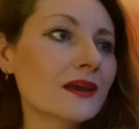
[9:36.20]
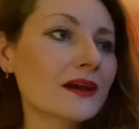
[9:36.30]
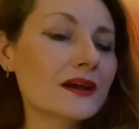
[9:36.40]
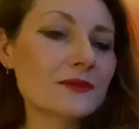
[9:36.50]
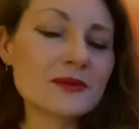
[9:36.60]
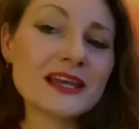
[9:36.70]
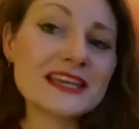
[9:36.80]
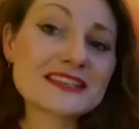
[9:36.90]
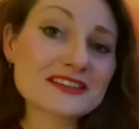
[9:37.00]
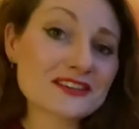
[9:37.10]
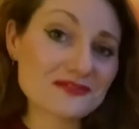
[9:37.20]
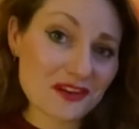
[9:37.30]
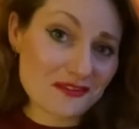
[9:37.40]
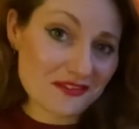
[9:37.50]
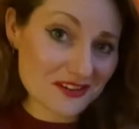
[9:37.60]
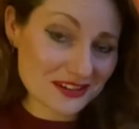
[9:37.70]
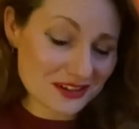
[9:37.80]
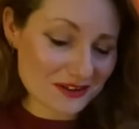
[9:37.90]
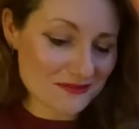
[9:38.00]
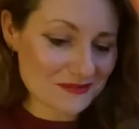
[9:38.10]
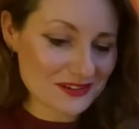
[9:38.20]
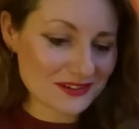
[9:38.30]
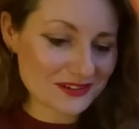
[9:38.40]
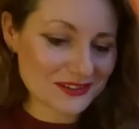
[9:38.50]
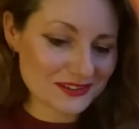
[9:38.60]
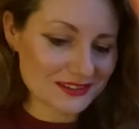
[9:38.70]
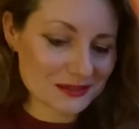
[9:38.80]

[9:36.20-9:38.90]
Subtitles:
It does fit for Victober because